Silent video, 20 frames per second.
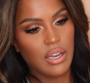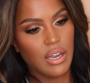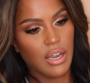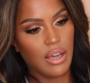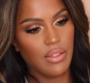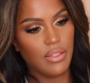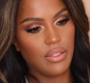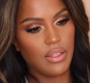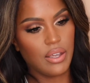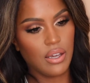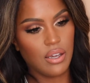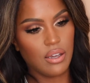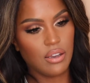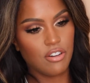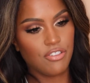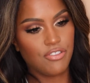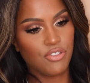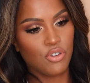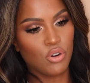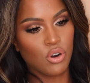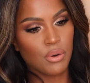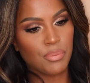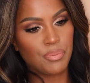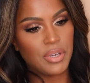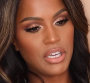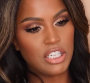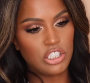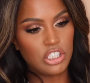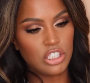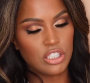and then 4
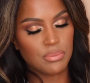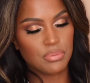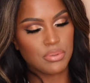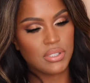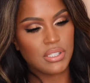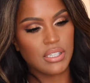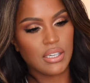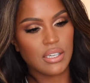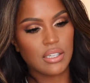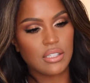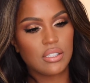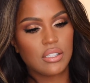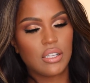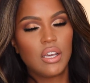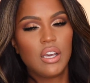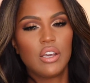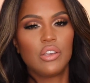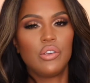peach lipsticks.